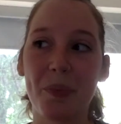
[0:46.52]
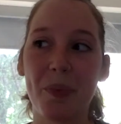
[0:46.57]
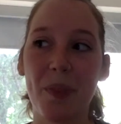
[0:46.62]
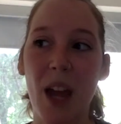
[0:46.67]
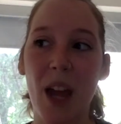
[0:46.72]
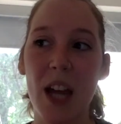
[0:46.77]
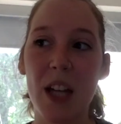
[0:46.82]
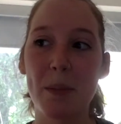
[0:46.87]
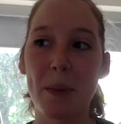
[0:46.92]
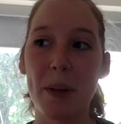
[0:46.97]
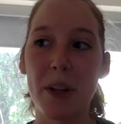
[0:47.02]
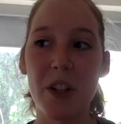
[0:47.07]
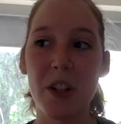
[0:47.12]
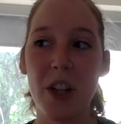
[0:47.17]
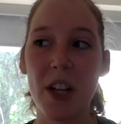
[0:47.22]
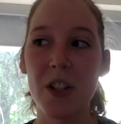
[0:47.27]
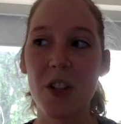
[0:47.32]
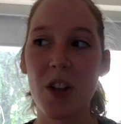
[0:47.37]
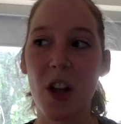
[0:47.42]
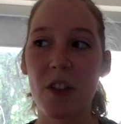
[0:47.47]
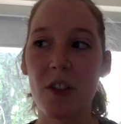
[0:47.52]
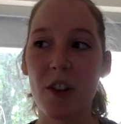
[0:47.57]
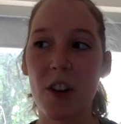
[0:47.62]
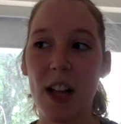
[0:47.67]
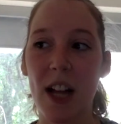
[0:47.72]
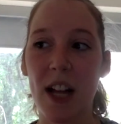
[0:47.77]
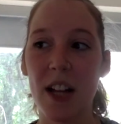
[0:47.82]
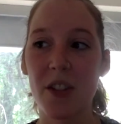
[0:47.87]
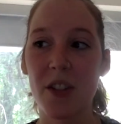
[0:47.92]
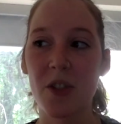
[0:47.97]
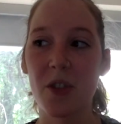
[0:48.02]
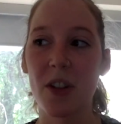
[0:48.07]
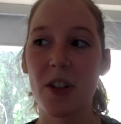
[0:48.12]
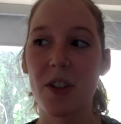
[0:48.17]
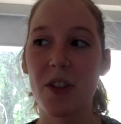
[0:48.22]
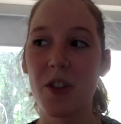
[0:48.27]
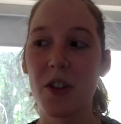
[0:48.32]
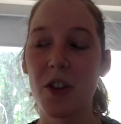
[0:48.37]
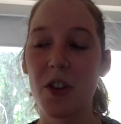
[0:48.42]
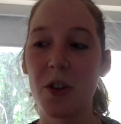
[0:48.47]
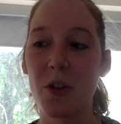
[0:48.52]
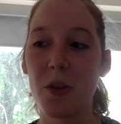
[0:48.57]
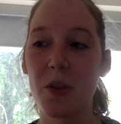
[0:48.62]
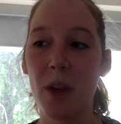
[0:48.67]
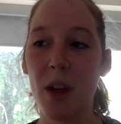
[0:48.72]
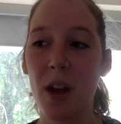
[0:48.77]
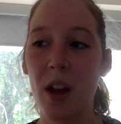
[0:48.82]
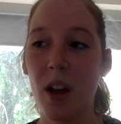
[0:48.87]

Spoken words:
especially because all of our classes are on Zoom.